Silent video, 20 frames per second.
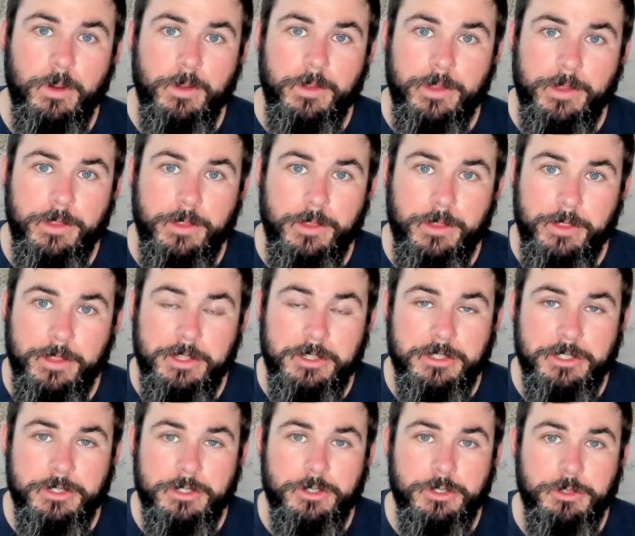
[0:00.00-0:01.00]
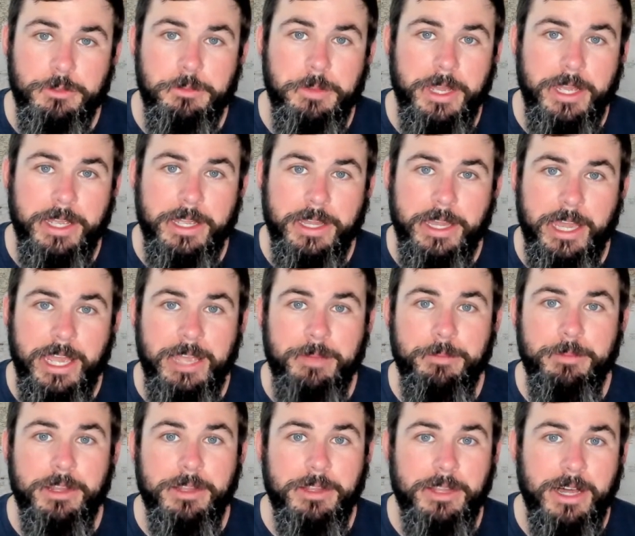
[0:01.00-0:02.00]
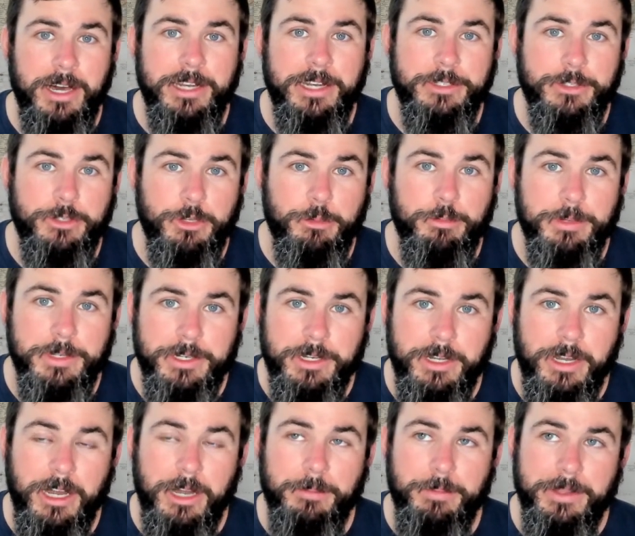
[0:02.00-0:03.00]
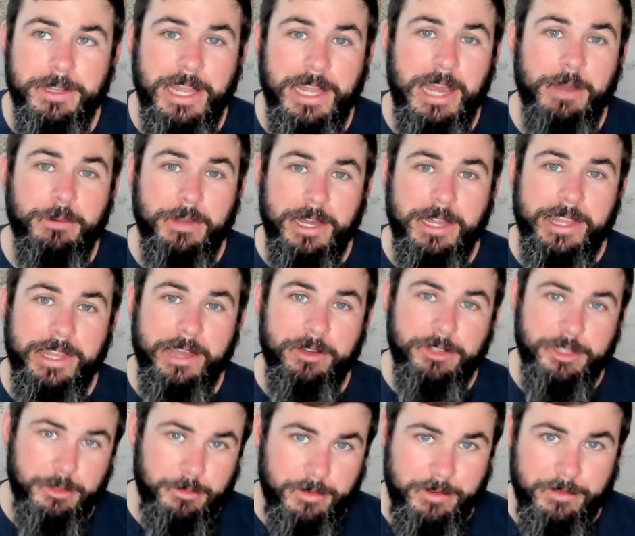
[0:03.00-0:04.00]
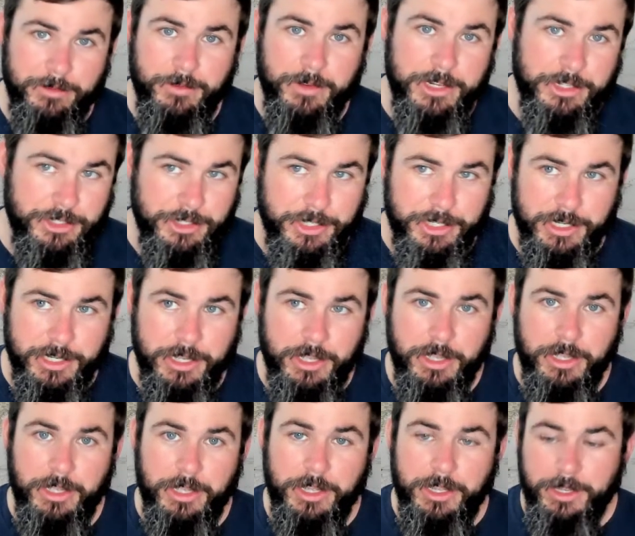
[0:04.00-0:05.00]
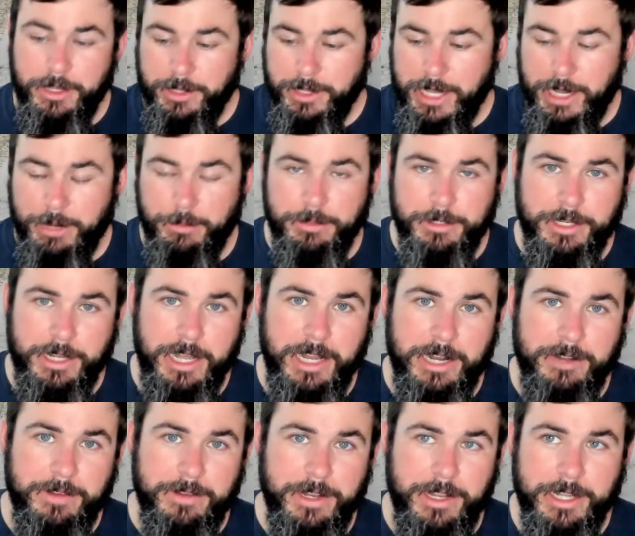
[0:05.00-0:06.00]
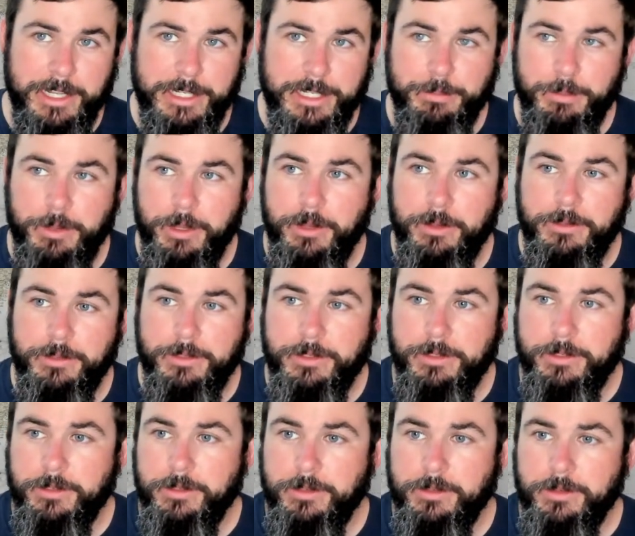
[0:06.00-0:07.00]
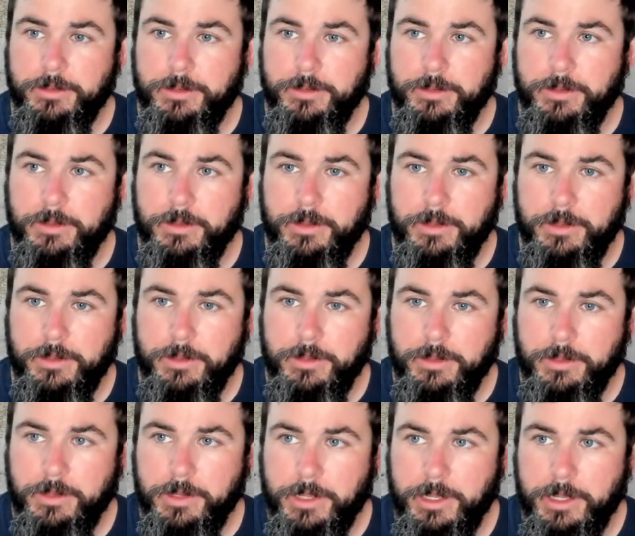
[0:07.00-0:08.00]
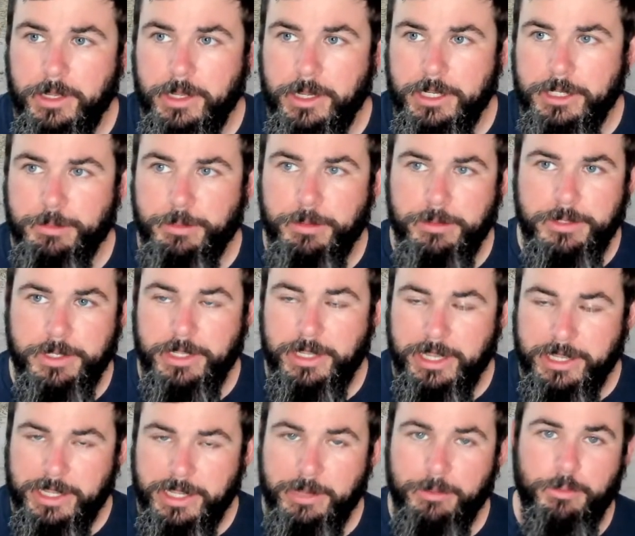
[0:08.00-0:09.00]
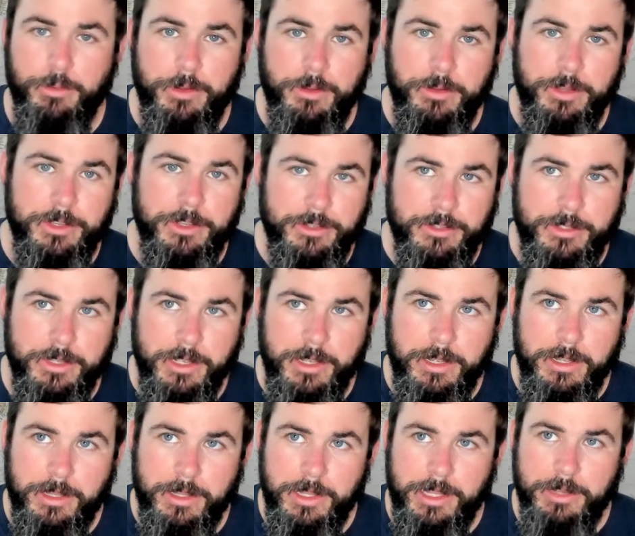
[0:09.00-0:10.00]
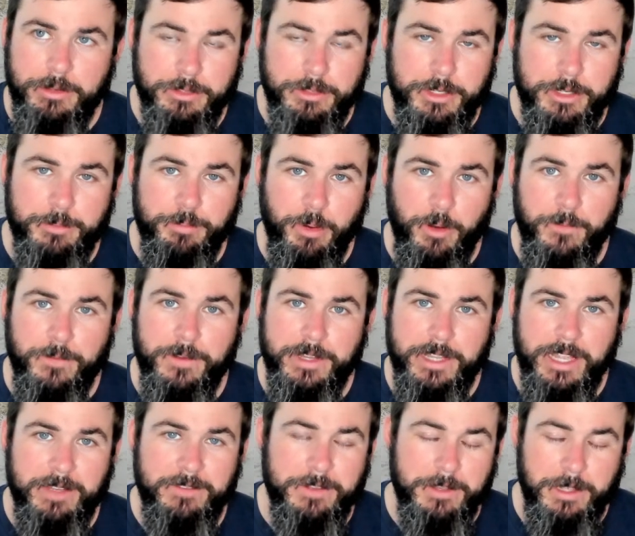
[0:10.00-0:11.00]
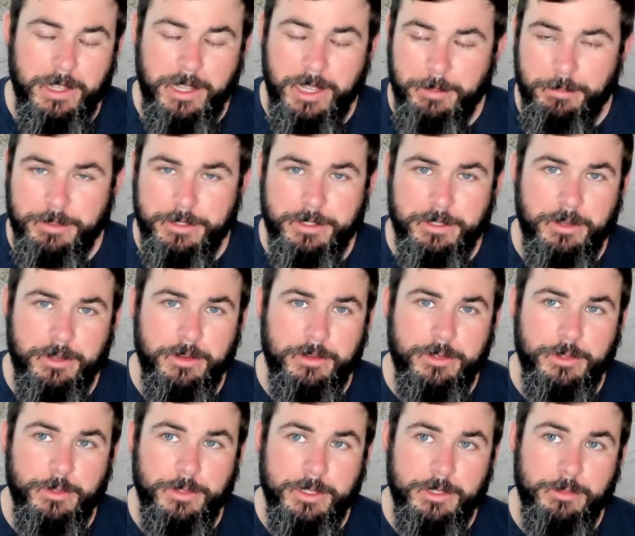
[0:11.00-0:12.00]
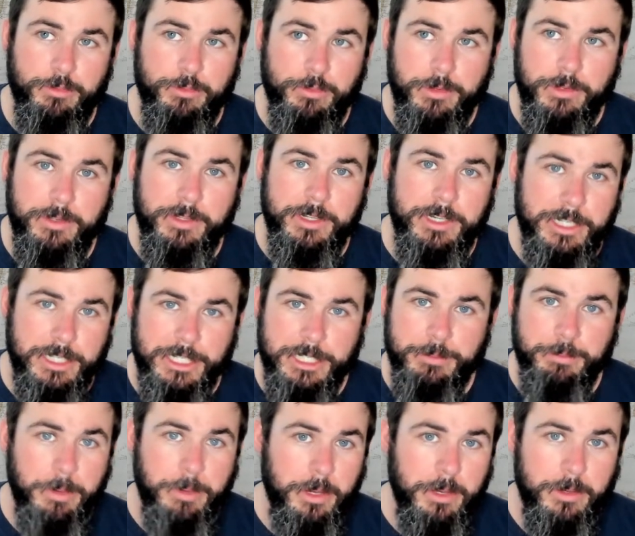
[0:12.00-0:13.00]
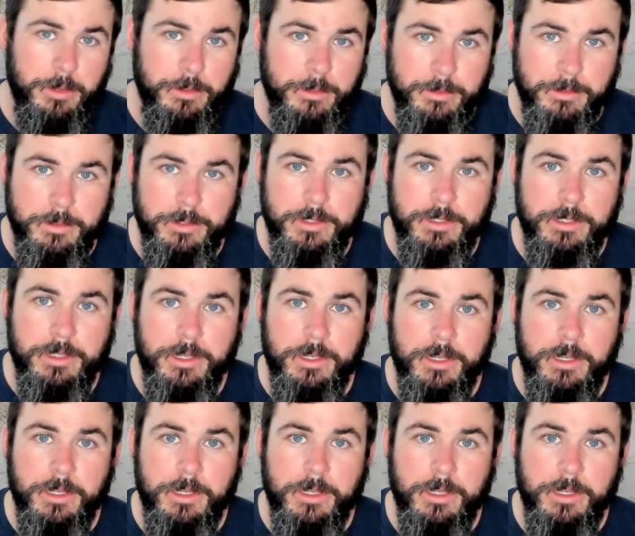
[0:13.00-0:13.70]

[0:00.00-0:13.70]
a 2-man game and a lot is opened up, and that was a refreshing. That was kind of an expose it like it was a perfect episode to really expose